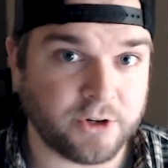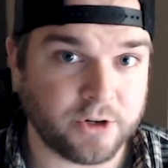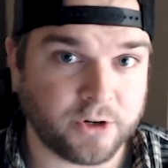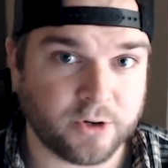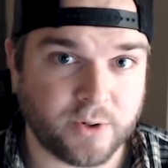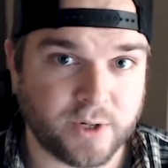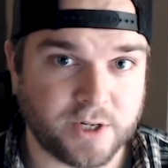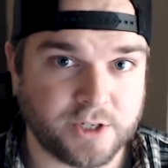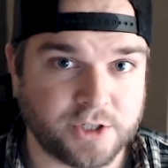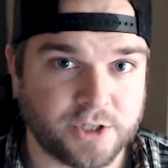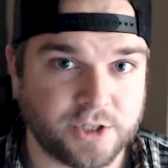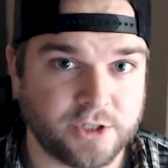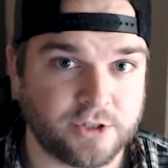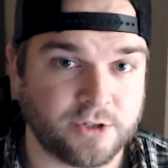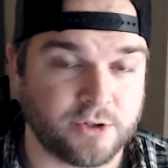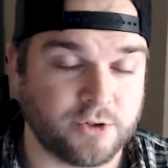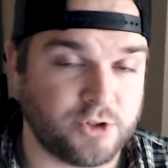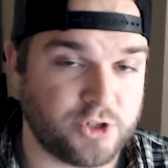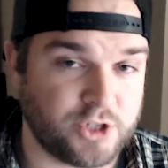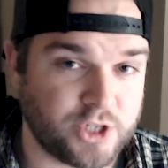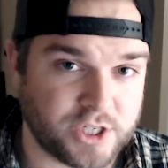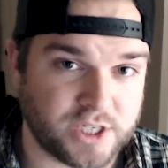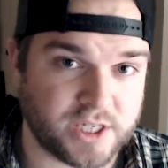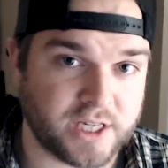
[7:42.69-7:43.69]
your questions. So
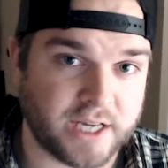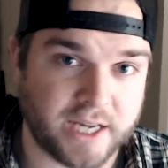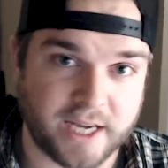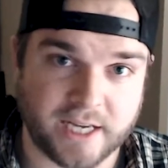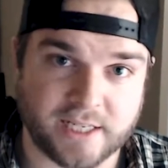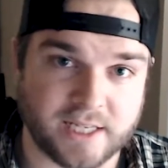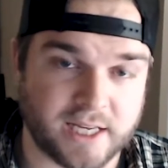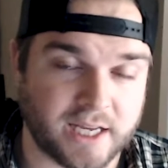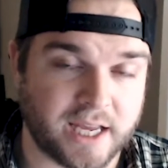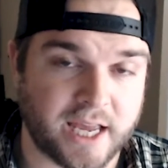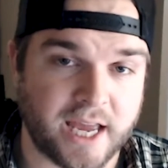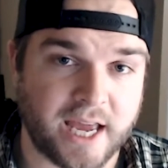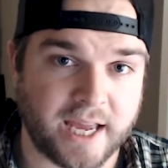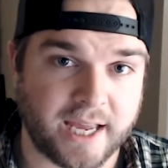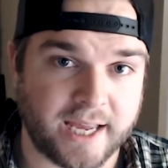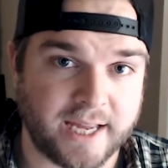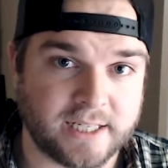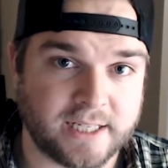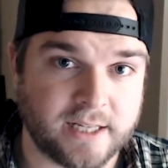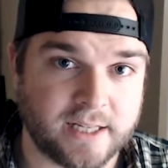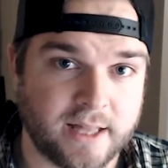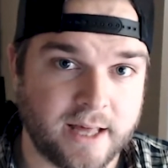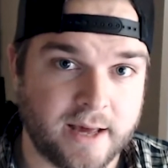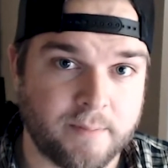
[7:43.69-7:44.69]
just in case I can't
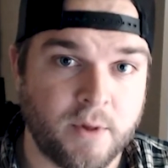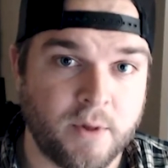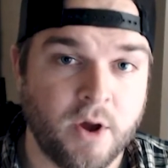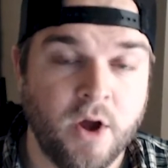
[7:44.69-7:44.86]
get to them,